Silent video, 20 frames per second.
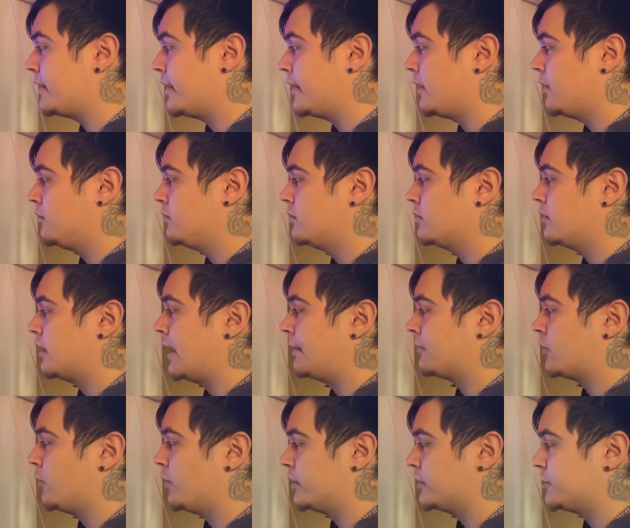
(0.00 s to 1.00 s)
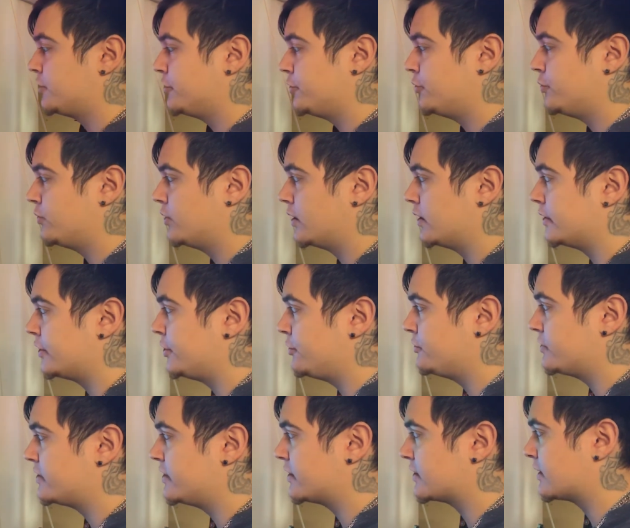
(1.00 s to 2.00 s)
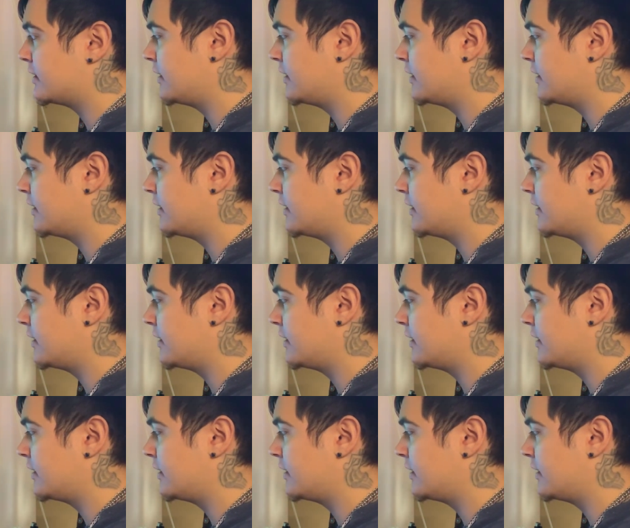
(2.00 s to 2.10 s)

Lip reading: now, I'm going to use this